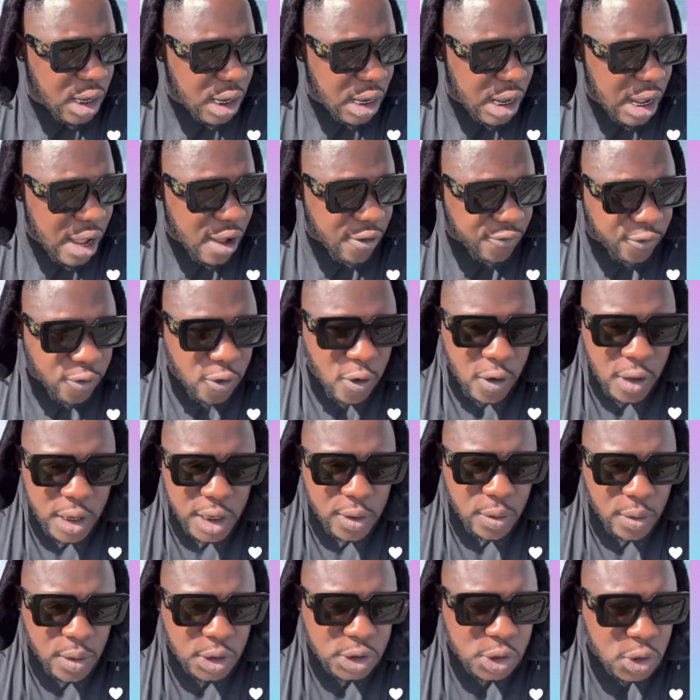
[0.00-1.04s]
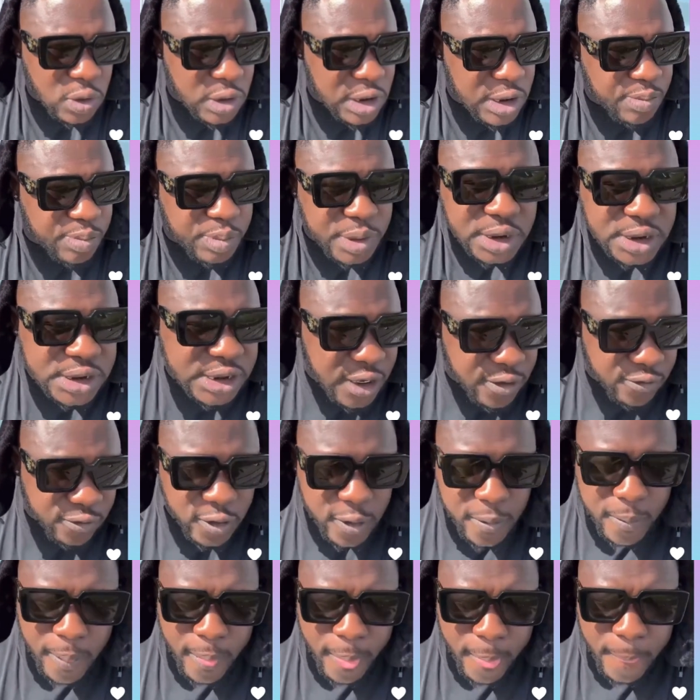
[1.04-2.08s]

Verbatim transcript: I thought it was only P C F M.